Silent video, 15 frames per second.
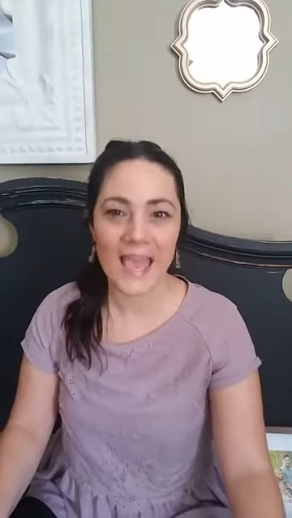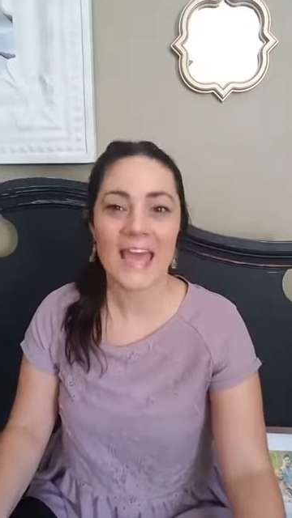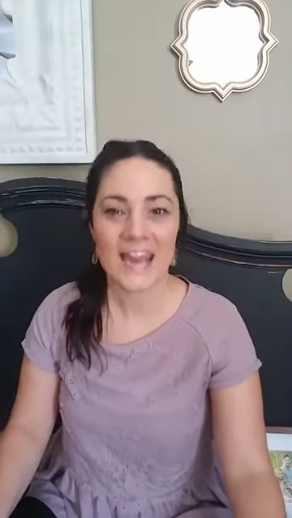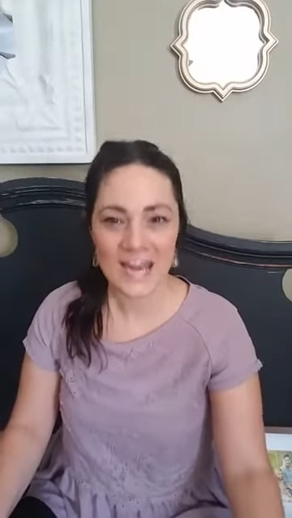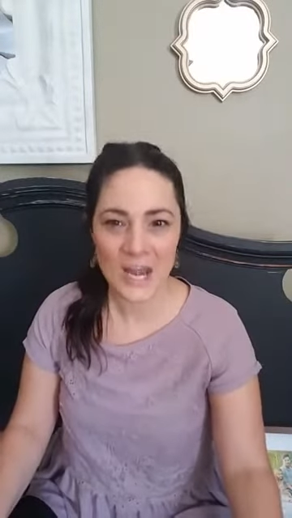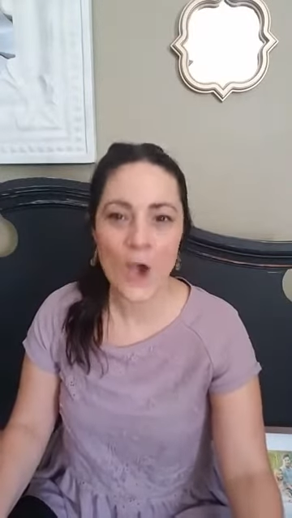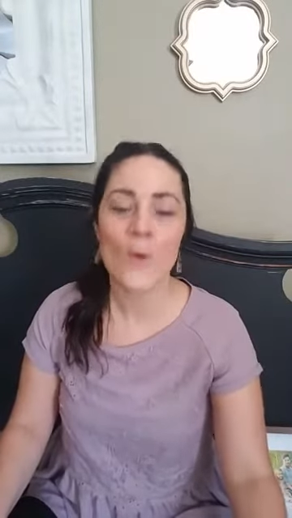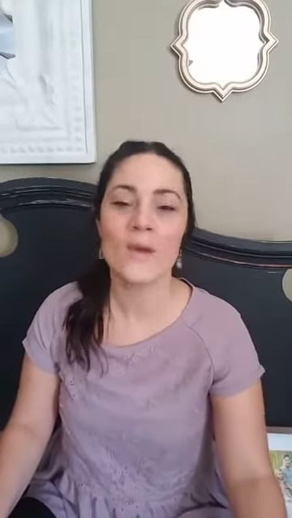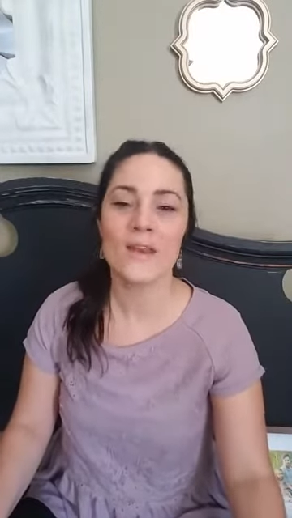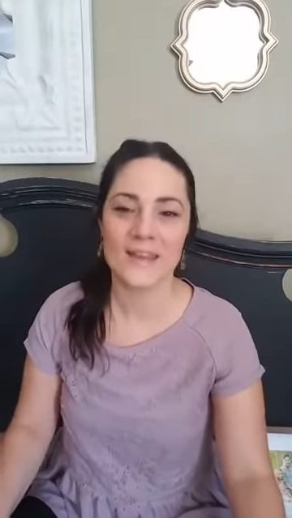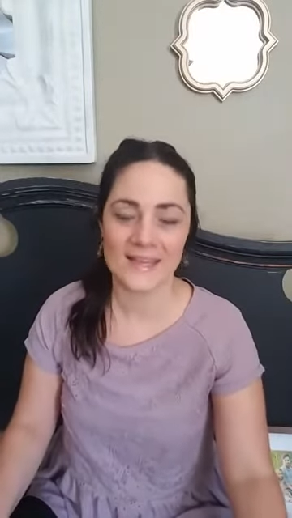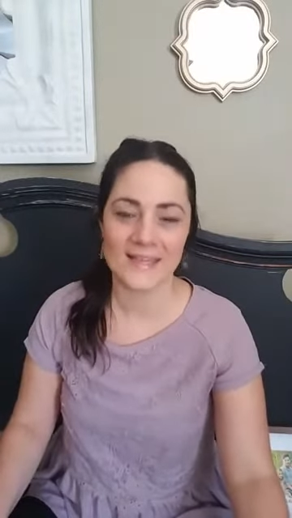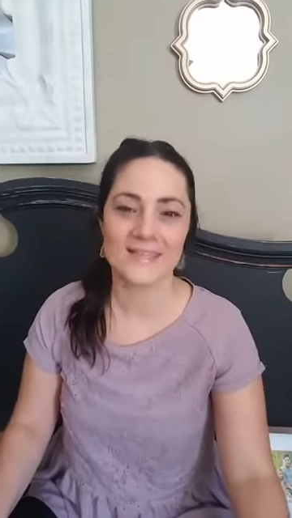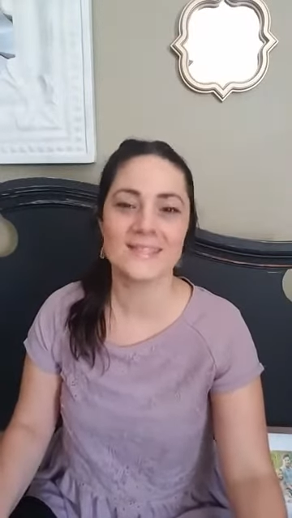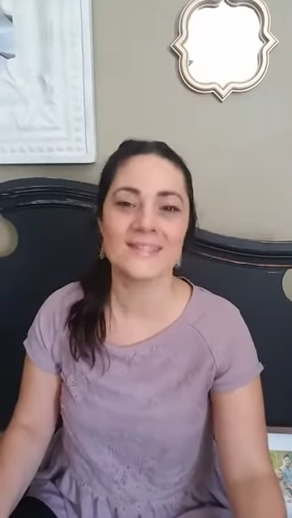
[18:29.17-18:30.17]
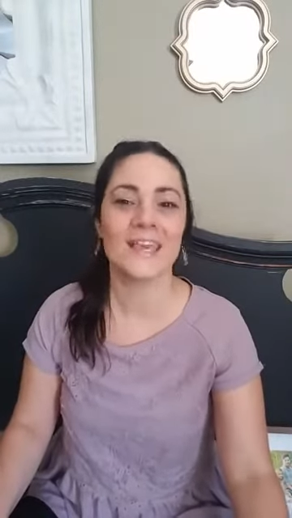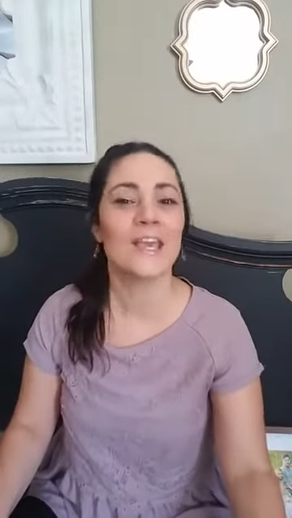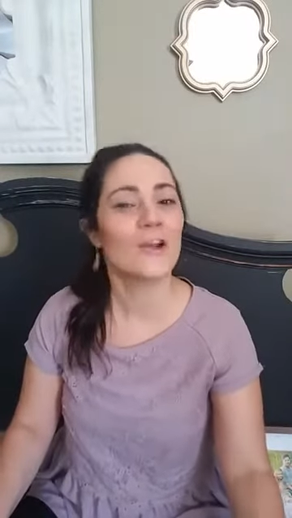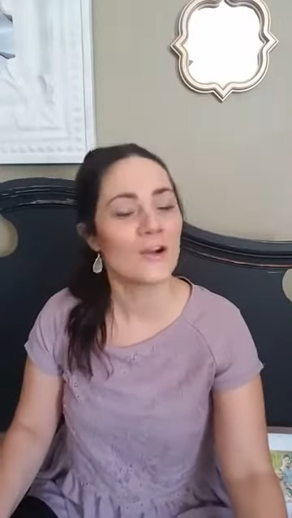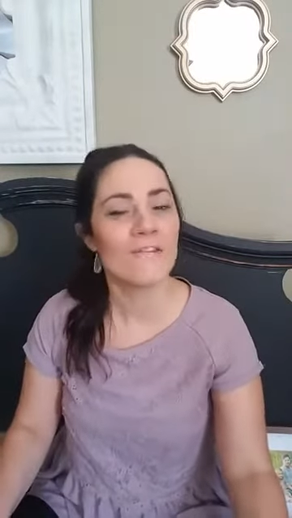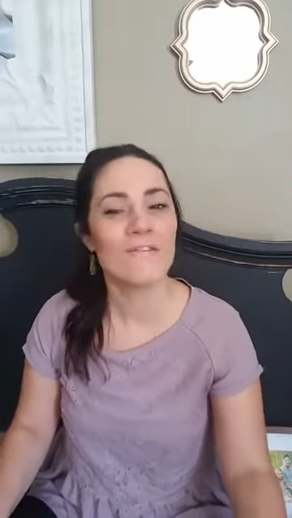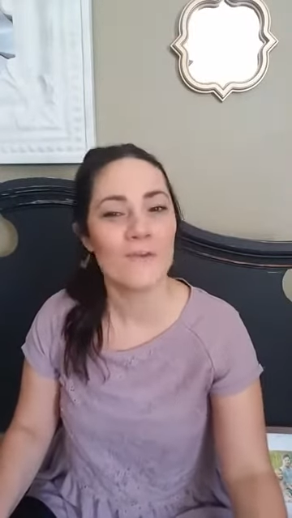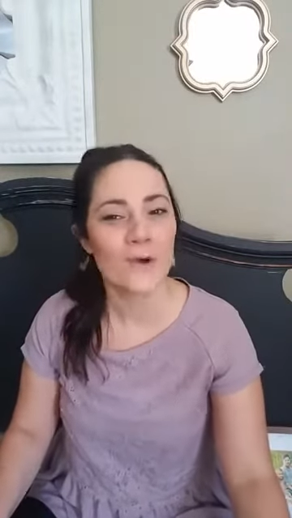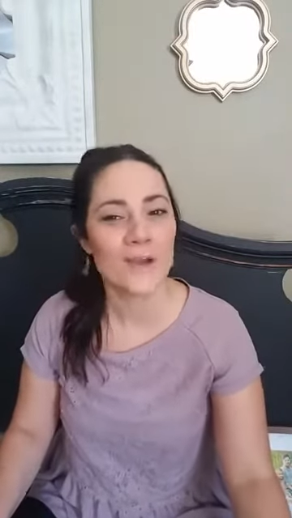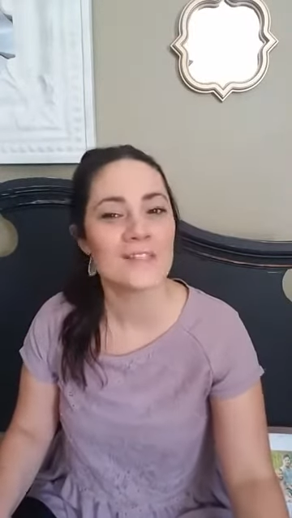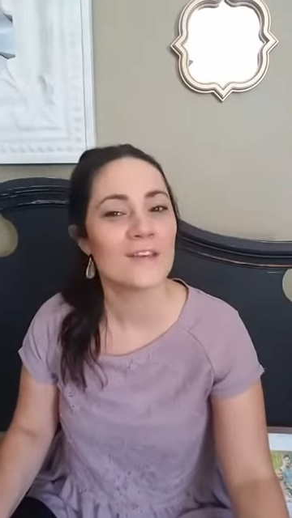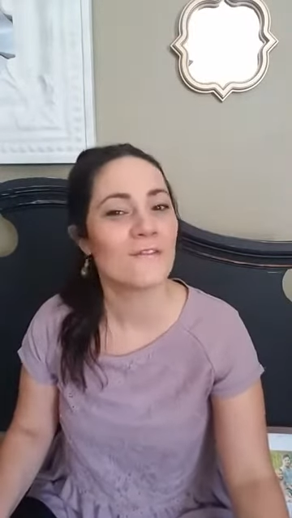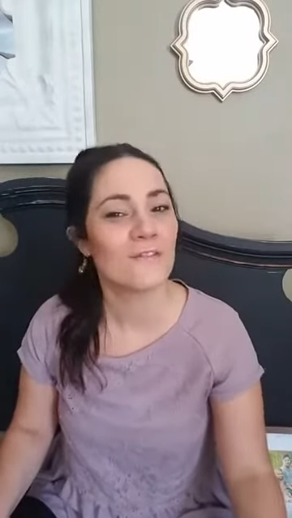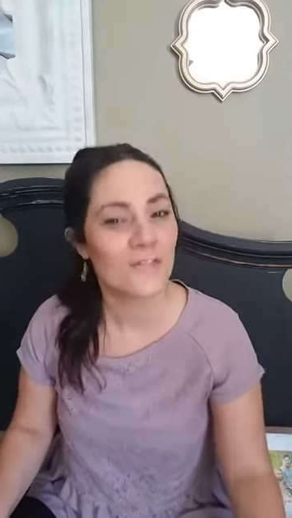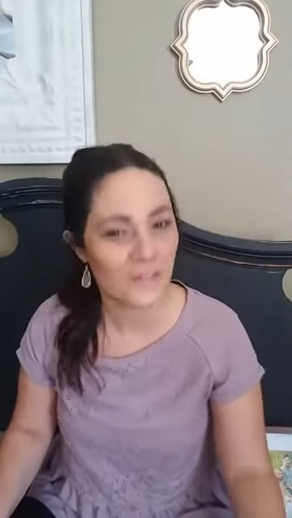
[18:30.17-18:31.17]
and I know what it is to hear a voice
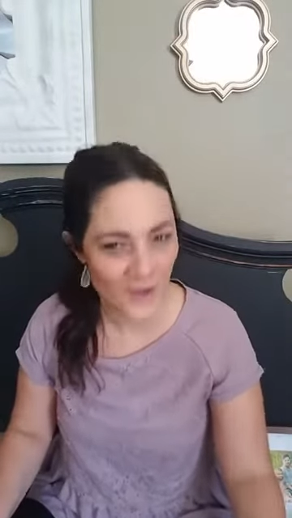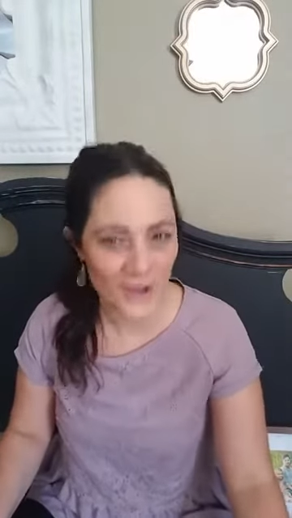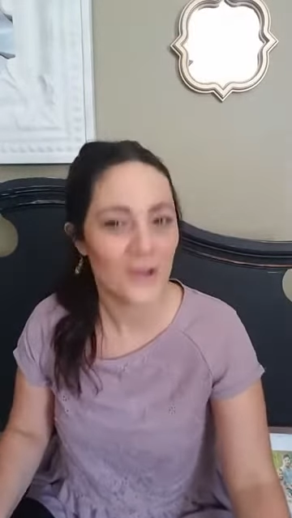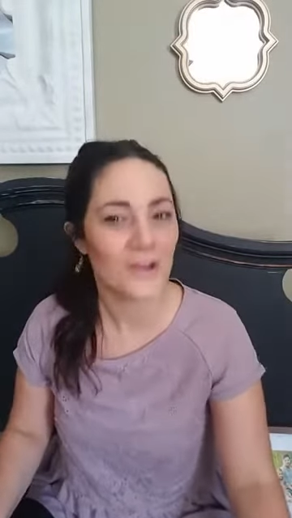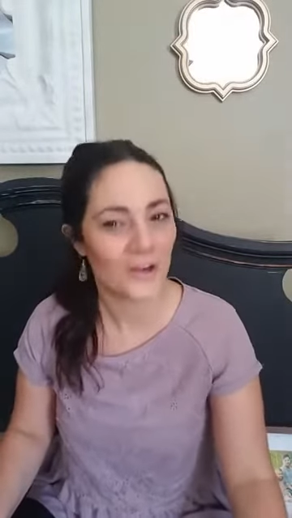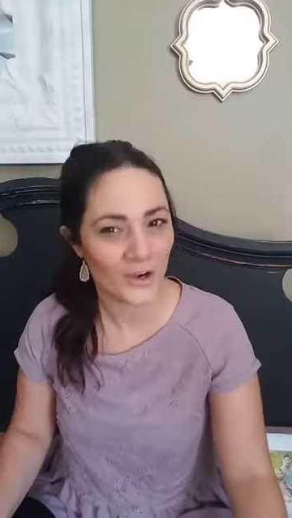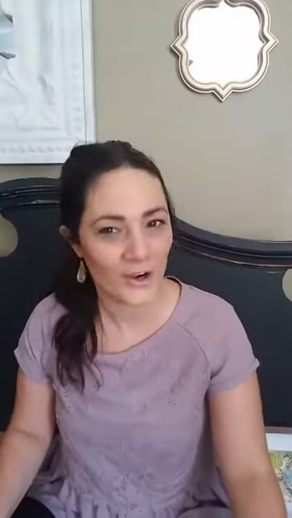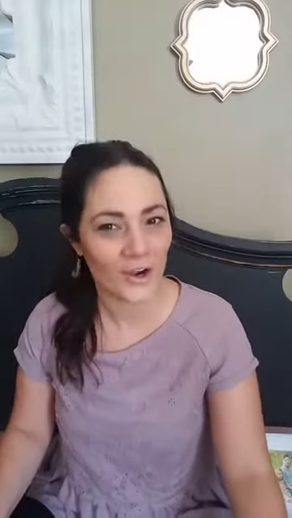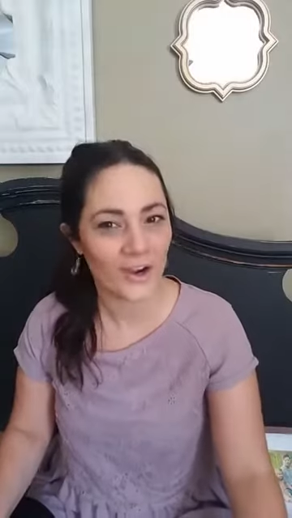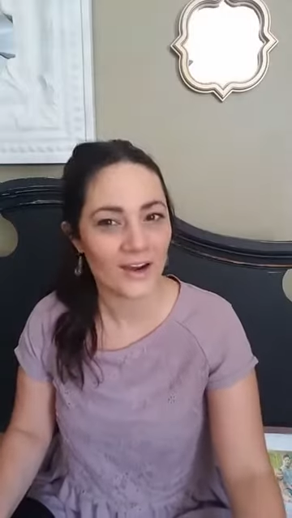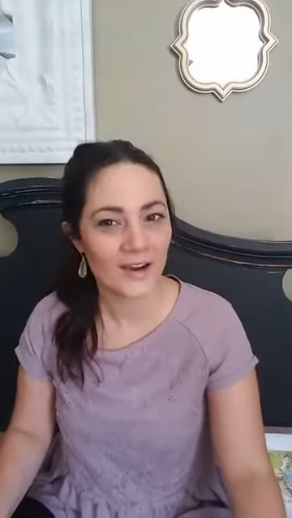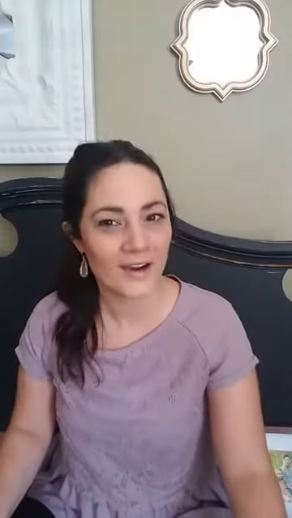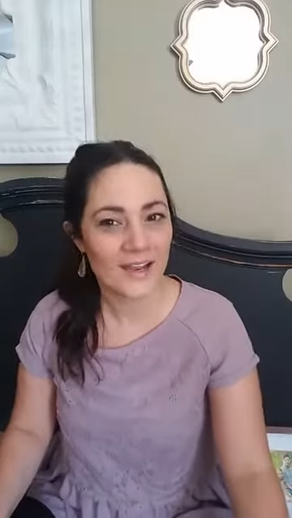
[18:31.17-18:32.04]
of thunder